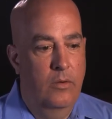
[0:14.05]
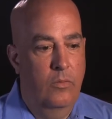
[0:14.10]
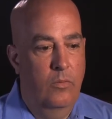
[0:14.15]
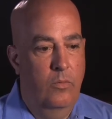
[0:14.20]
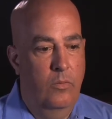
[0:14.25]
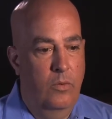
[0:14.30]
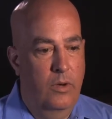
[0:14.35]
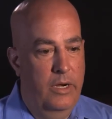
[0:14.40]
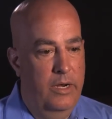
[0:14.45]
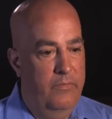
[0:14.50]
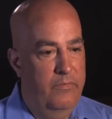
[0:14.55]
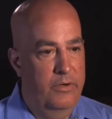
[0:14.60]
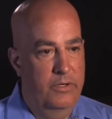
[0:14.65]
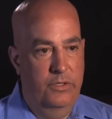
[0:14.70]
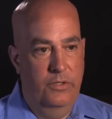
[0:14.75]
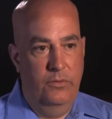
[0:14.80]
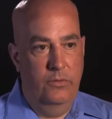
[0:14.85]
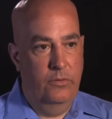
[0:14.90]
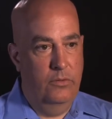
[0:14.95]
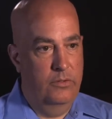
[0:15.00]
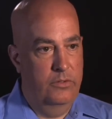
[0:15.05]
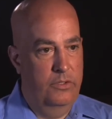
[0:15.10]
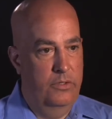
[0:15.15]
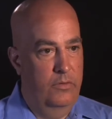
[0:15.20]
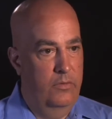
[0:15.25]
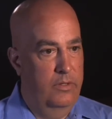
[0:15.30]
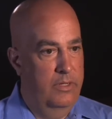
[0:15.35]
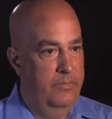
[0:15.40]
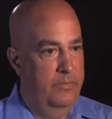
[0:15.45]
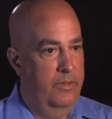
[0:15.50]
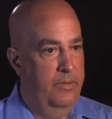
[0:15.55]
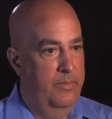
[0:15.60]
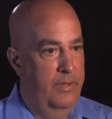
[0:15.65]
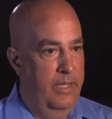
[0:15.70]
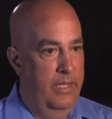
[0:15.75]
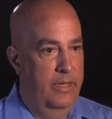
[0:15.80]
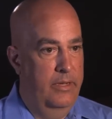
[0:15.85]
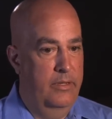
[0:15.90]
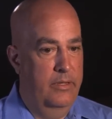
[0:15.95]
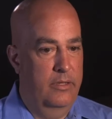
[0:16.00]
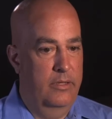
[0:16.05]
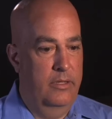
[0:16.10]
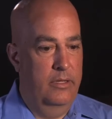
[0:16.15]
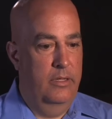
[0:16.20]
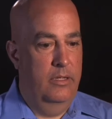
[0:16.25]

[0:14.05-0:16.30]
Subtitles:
Whatever tools you implement,